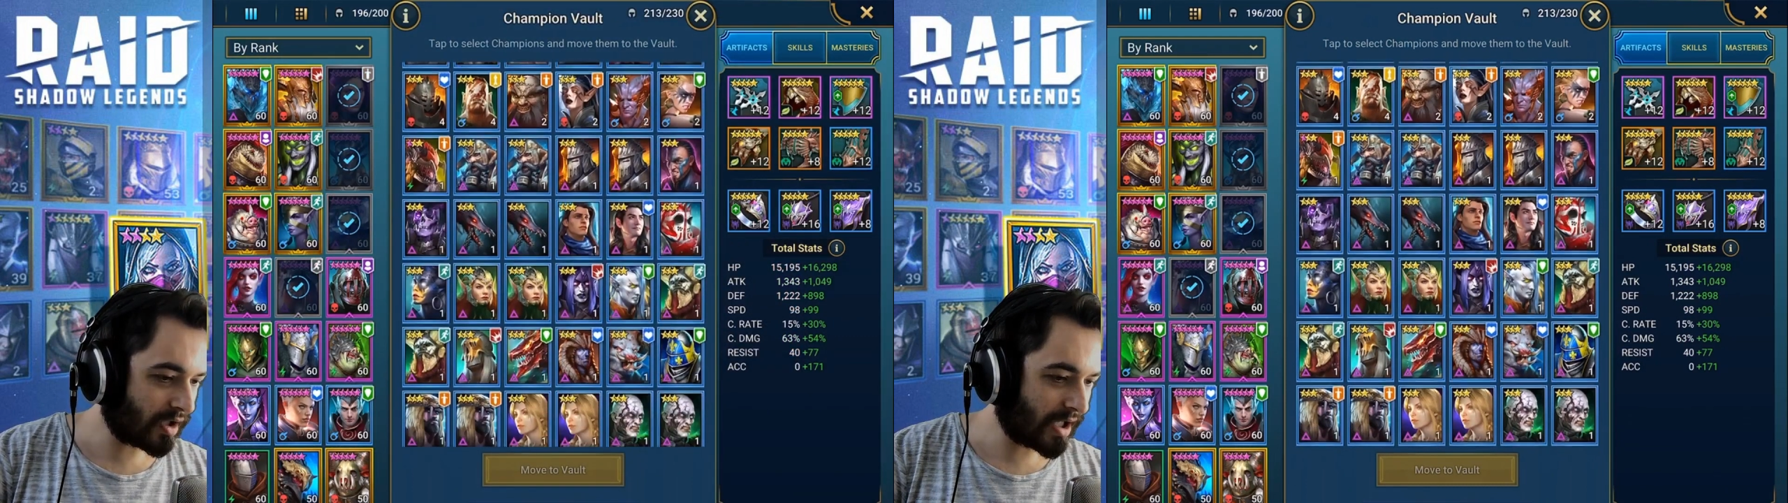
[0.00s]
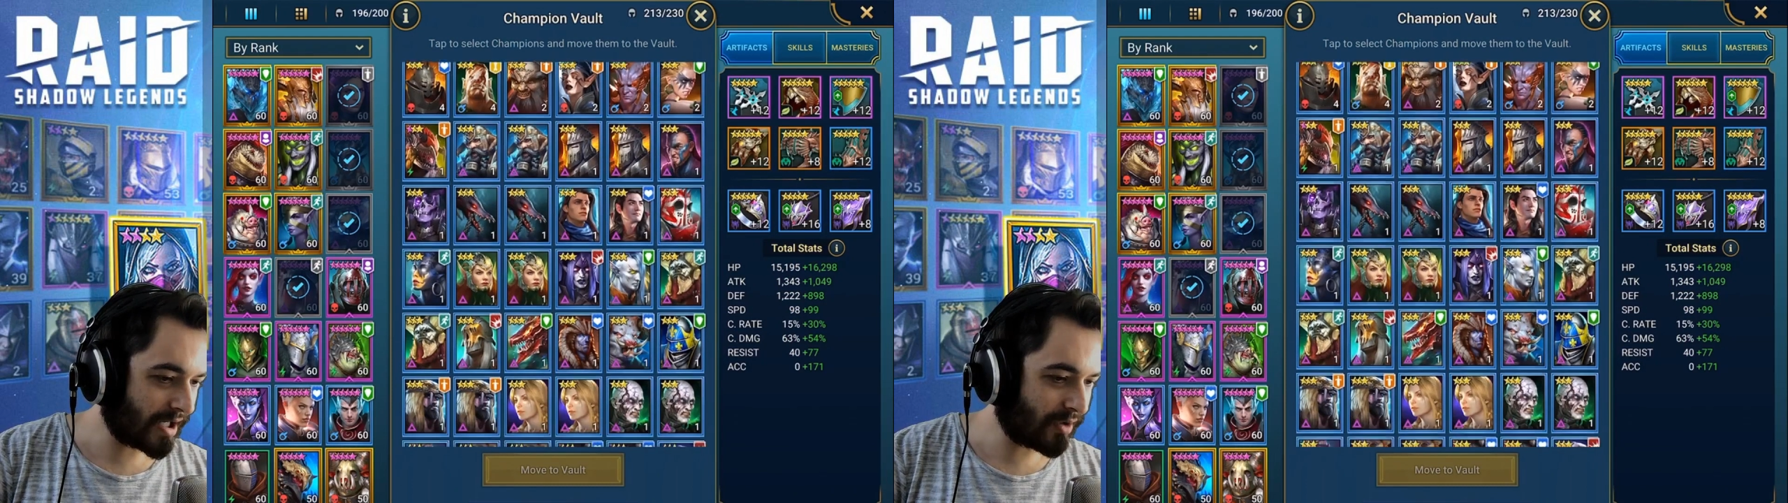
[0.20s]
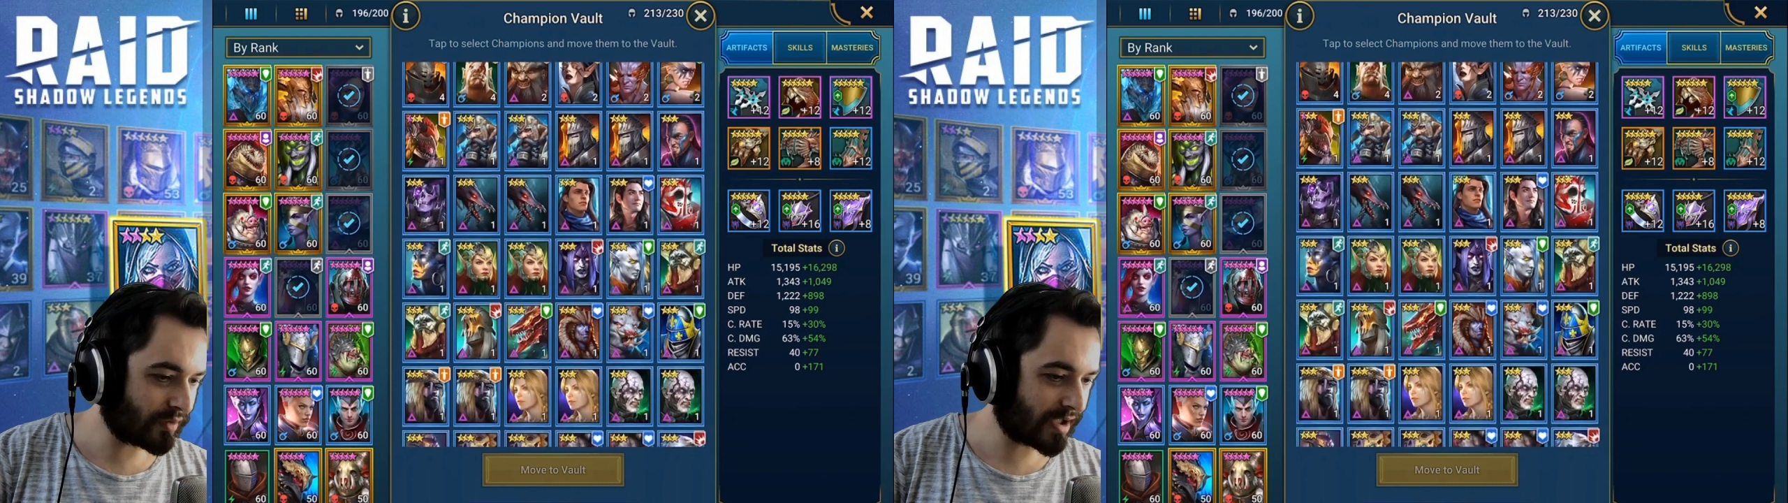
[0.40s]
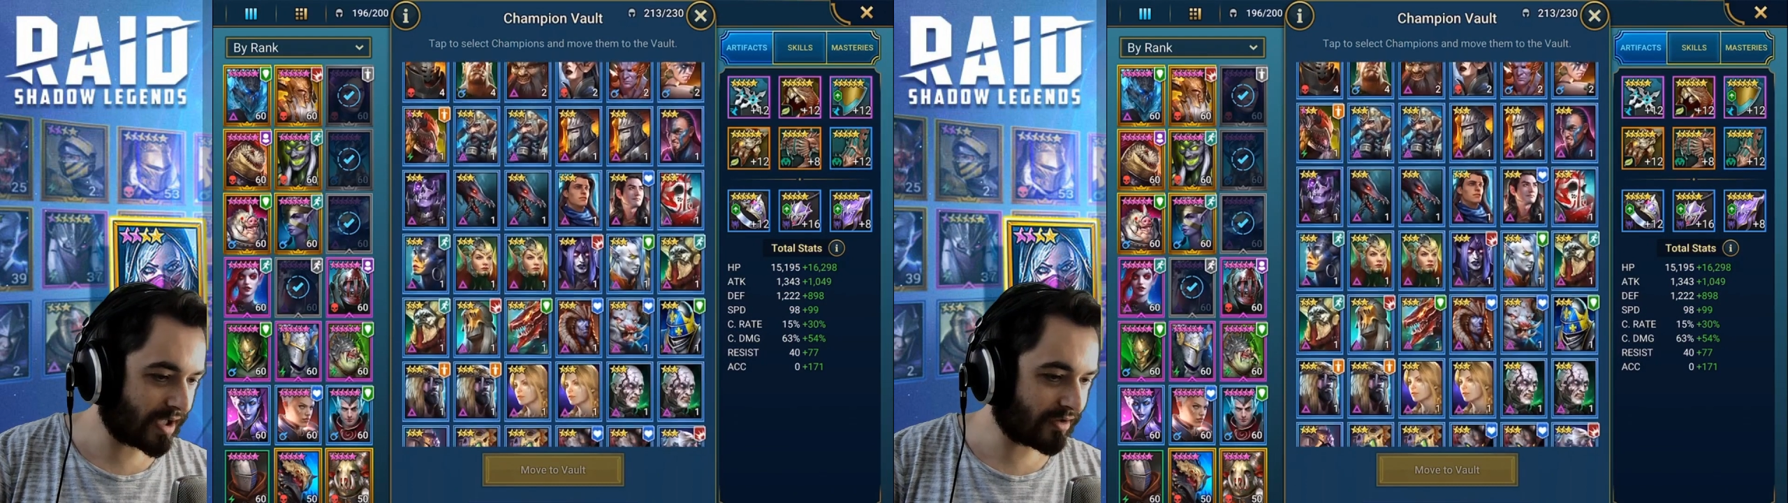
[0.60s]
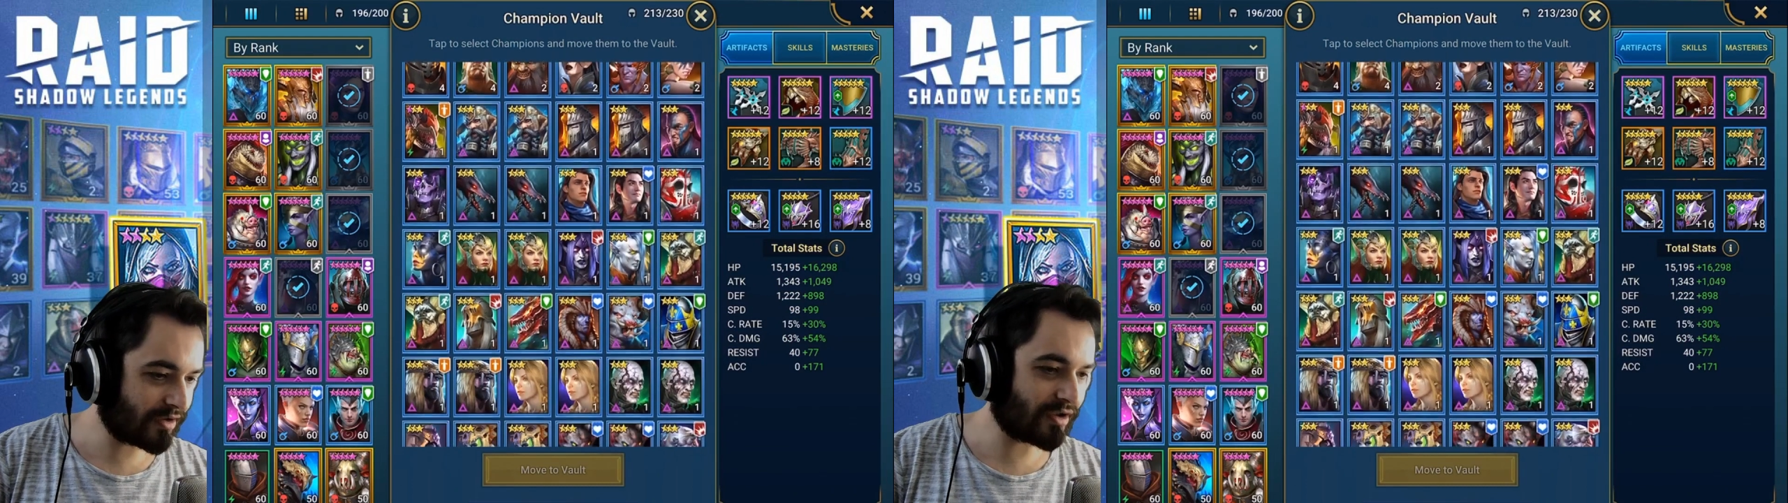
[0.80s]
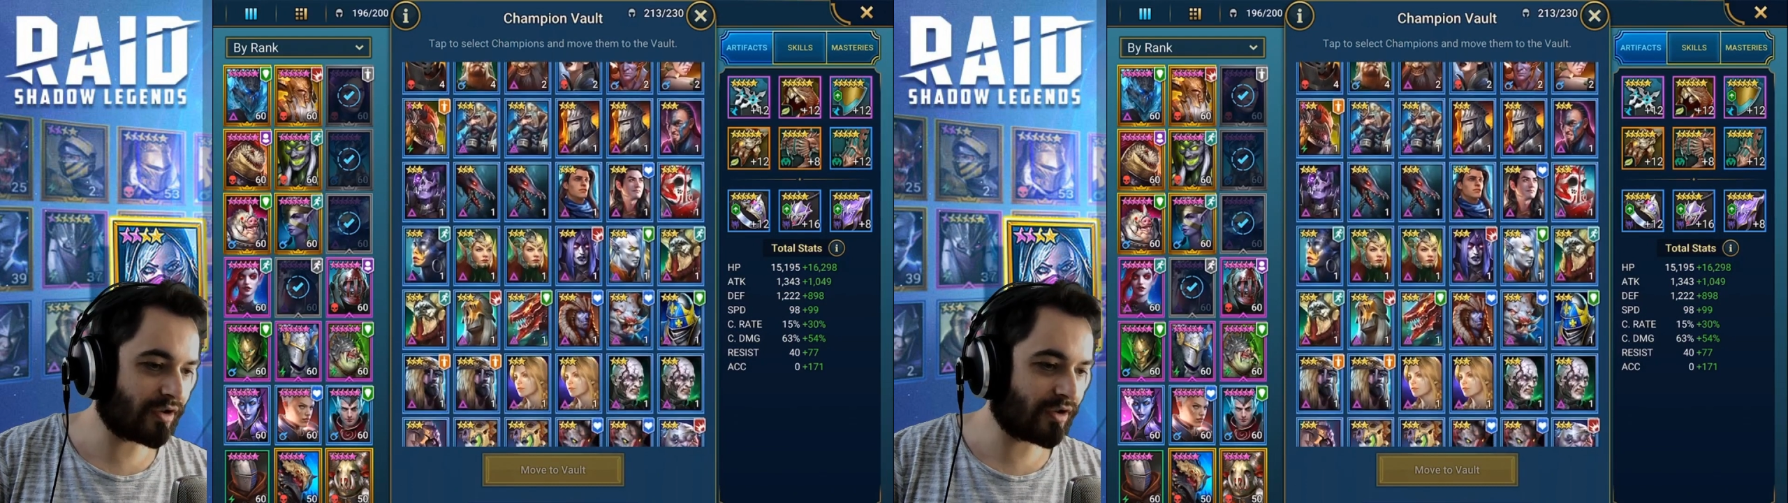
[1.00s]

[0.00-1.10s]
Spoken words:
held characters,